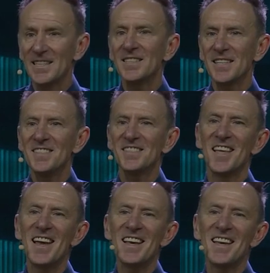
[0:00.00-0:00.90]
Since
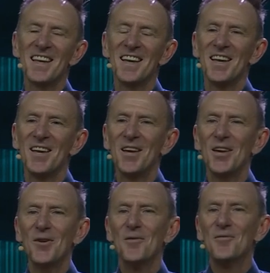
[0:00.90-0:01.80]
then,
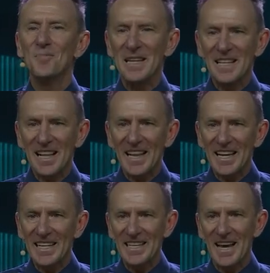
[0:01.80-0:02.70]
you've been
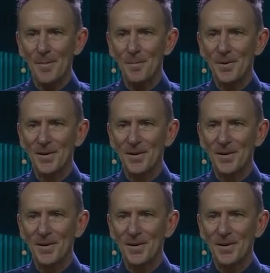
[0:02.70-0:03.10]
cleaned up